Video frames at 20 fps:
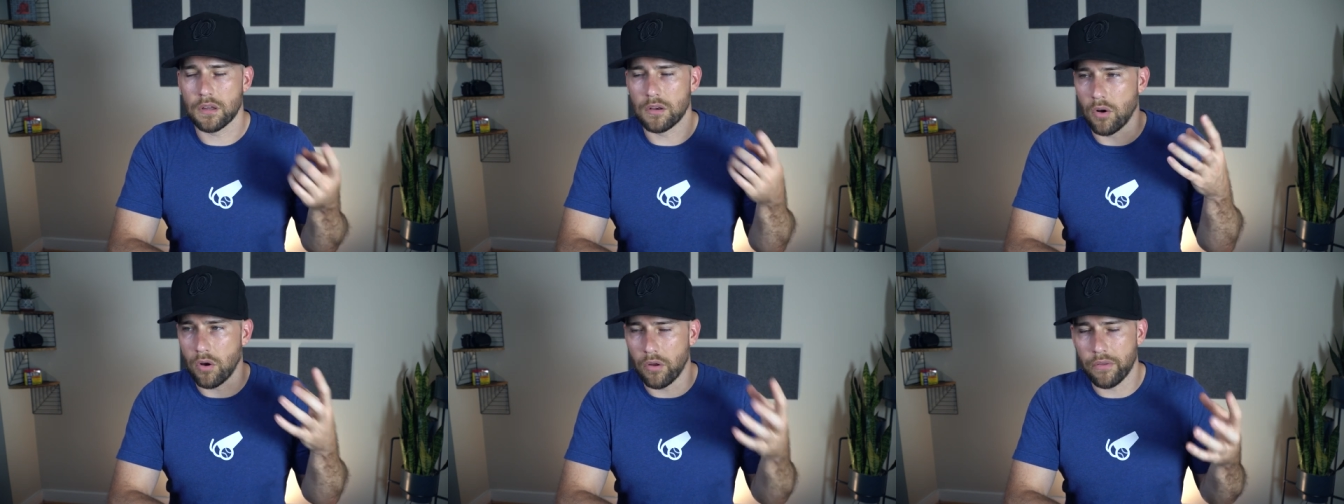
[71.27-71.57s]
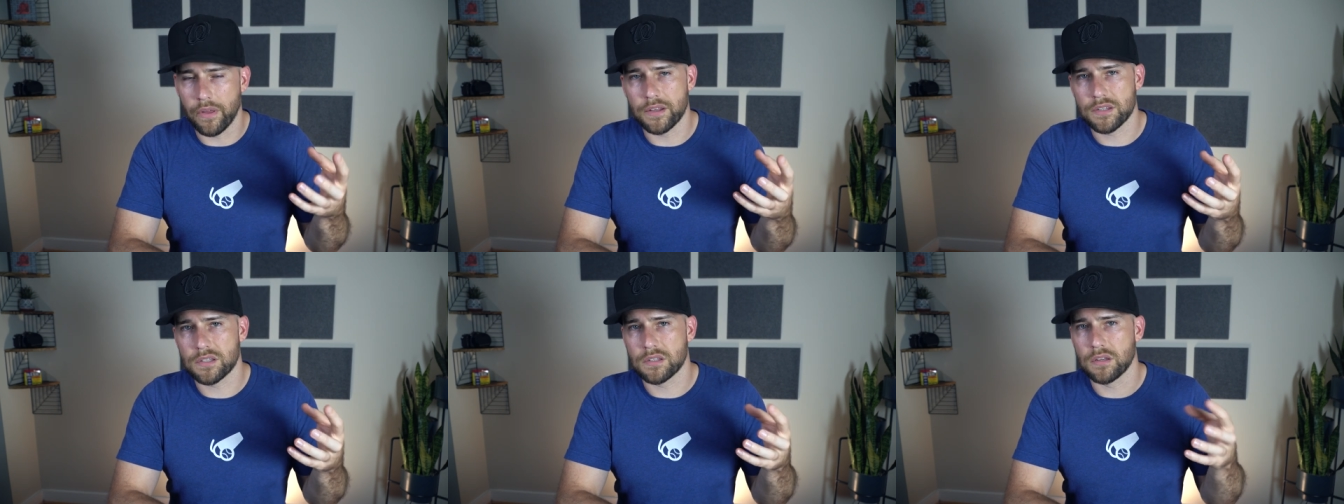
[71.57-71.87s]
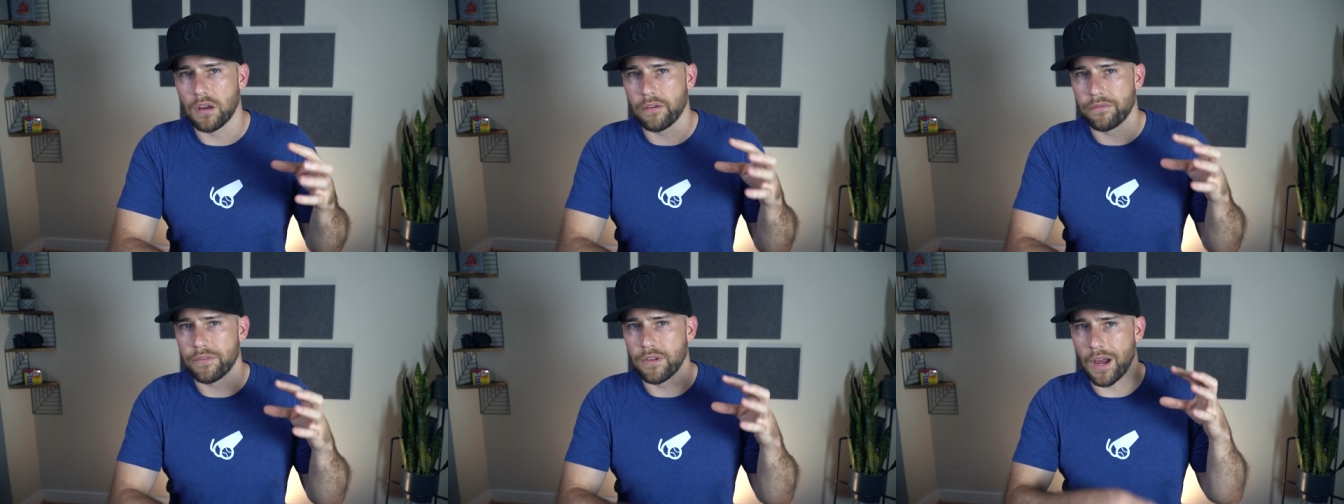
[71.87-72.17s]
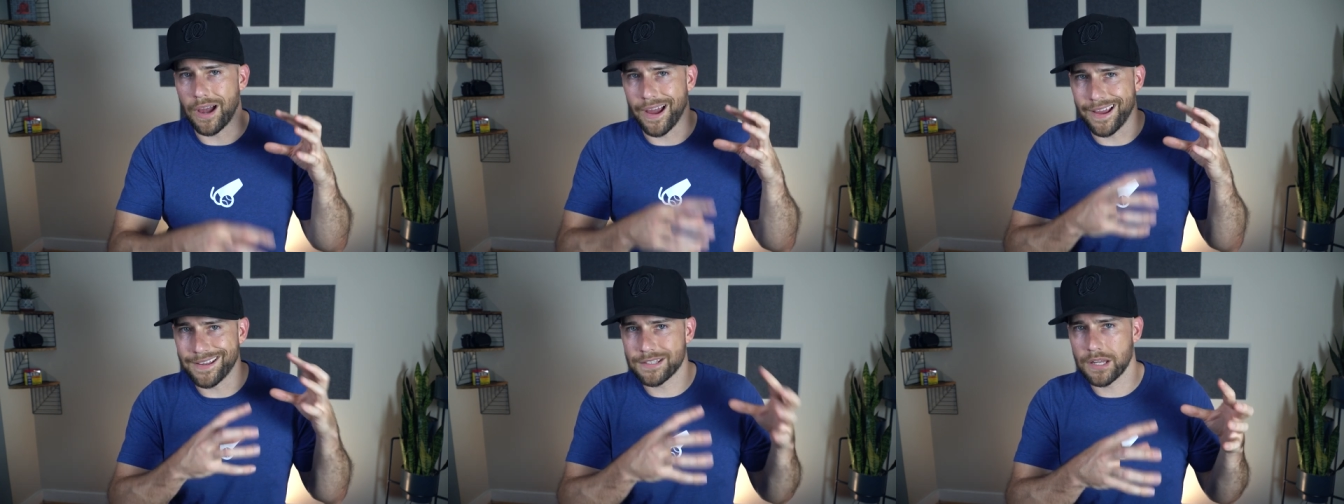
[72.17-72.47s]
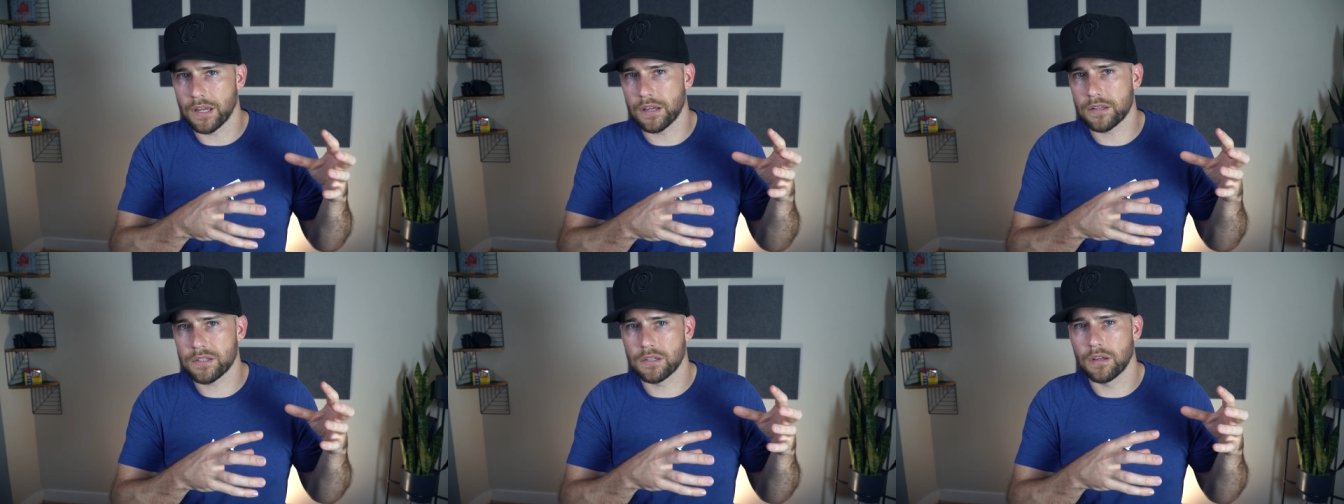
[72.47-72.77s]
and all that stuff, the high
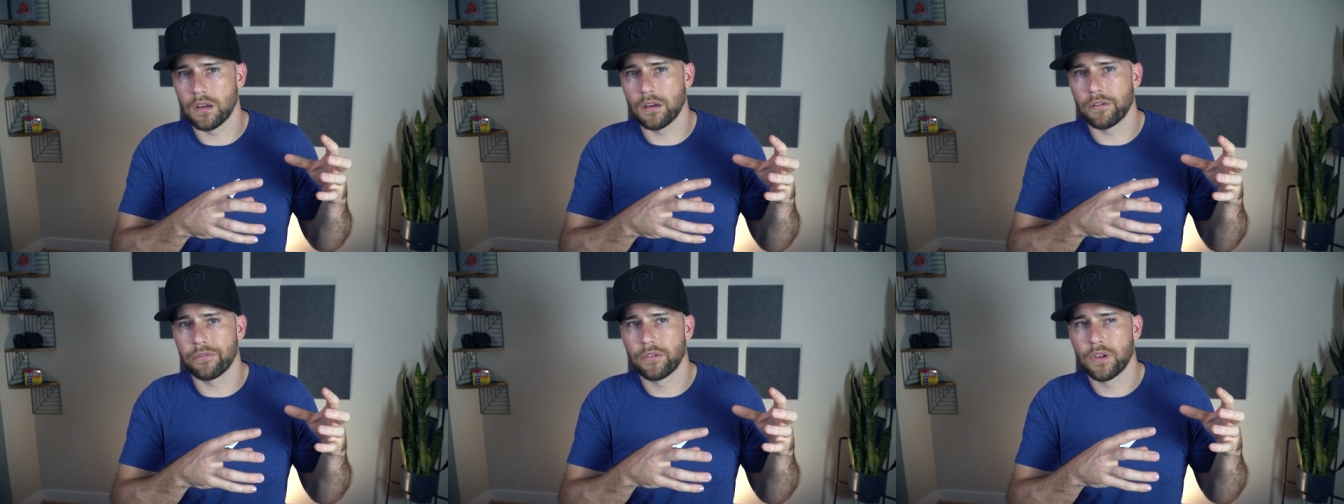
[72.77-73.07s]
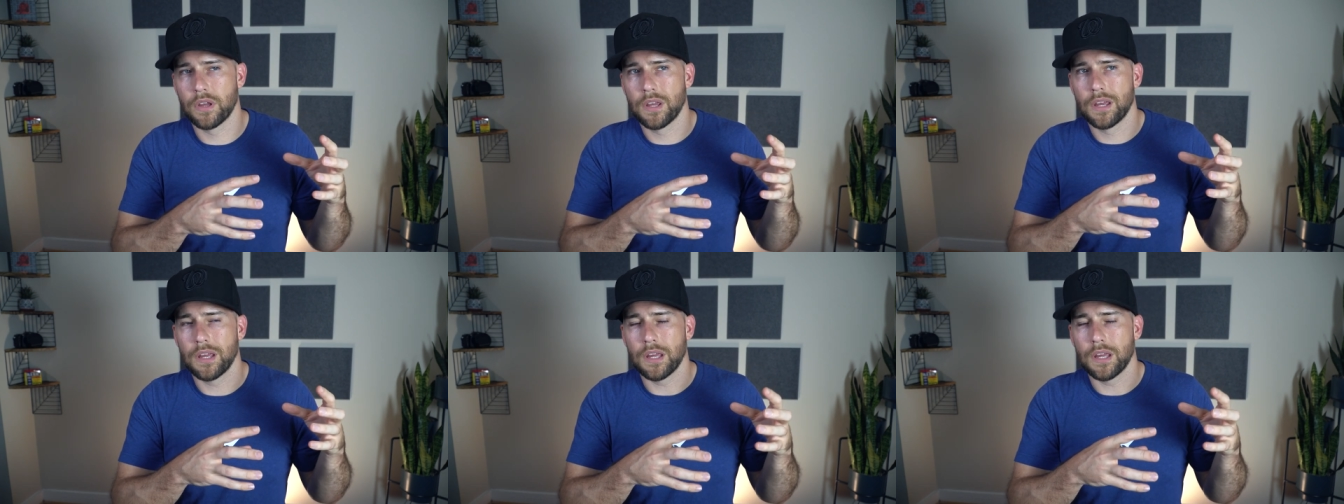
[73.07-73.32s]
tech stuff,